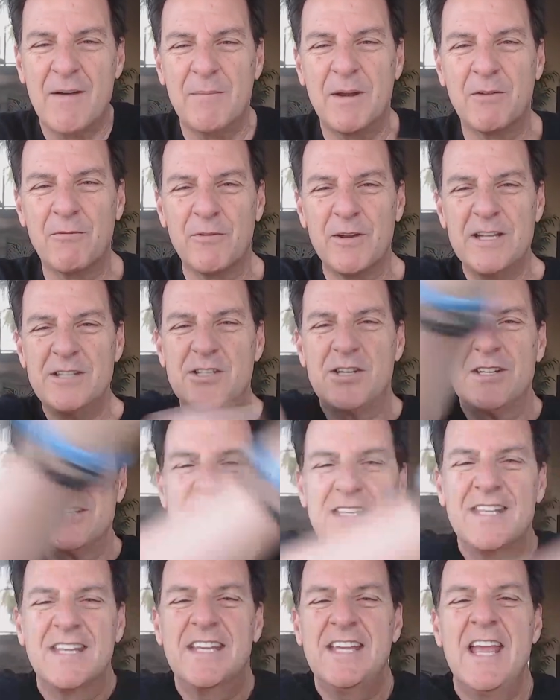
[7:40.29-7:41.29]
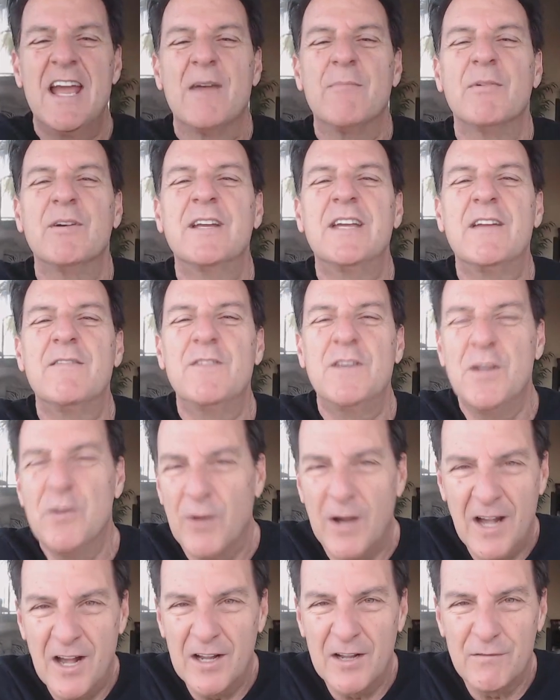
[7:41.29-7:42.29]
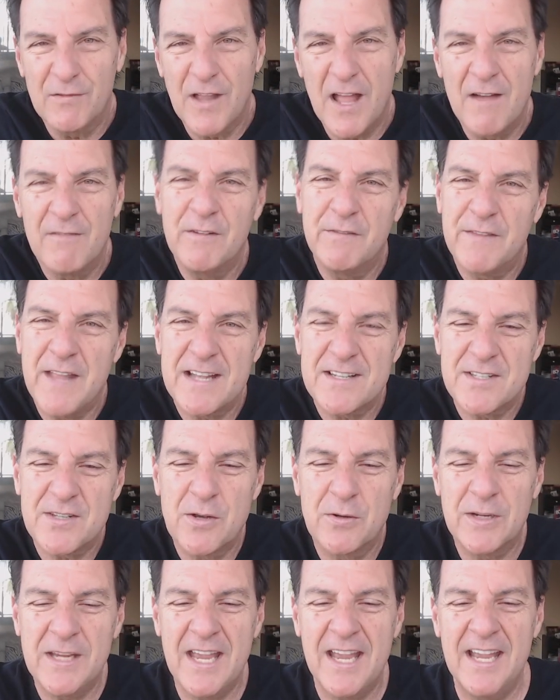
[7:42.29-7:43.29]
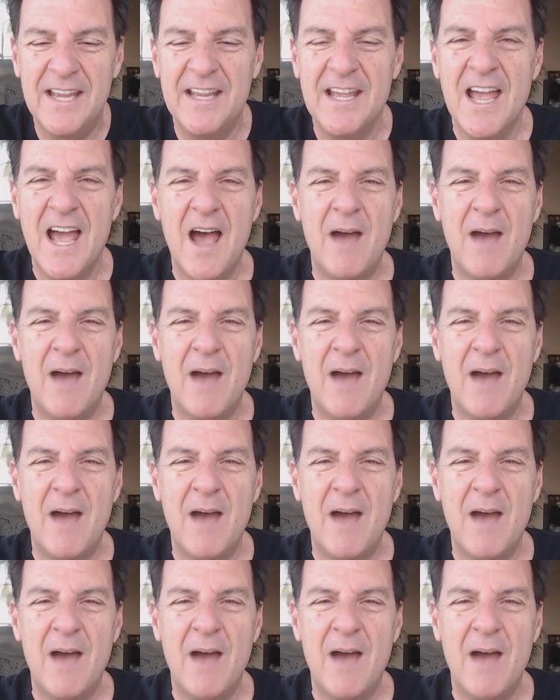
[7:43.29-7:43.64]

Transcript: I'm going to reach into the camera and give you a hug of love, if that's okay.